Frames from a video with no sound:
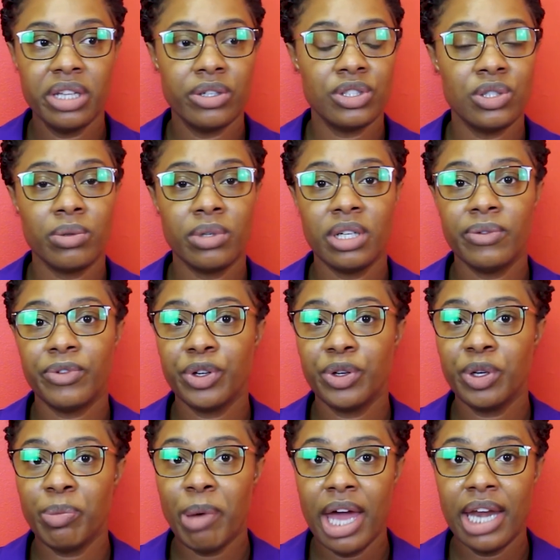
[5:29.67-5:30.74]
There's no need for
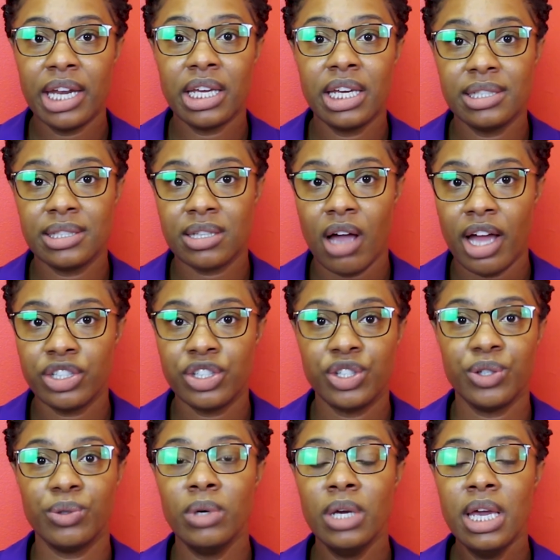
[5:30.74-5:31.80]
you to panic. He's got
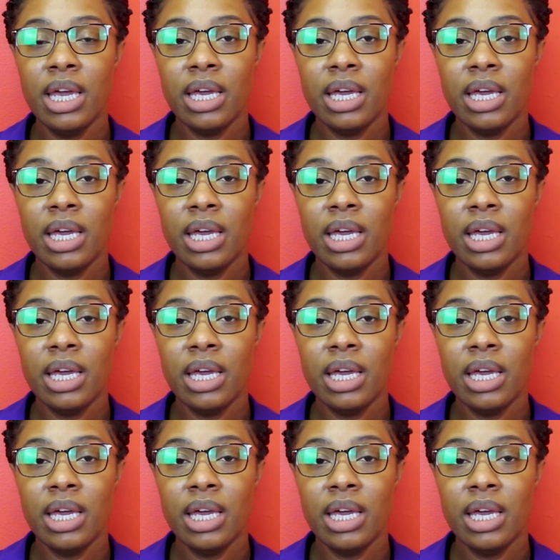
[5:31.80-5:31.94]
you.